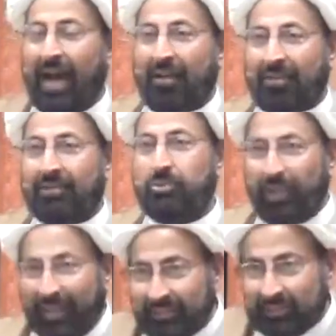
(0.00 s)
our
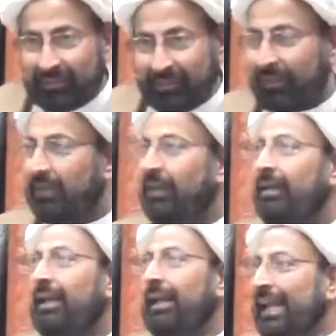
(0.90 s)
today's
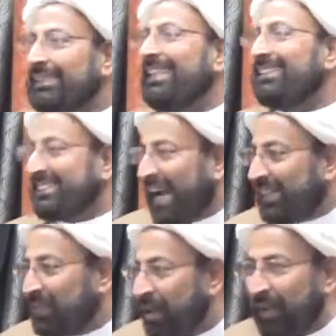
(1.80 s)
lesson
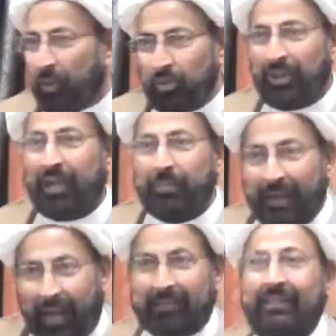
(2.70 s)
started by Hujr ibn
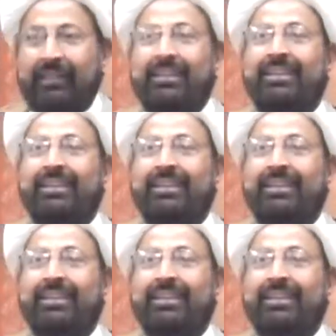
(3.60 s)
Adi.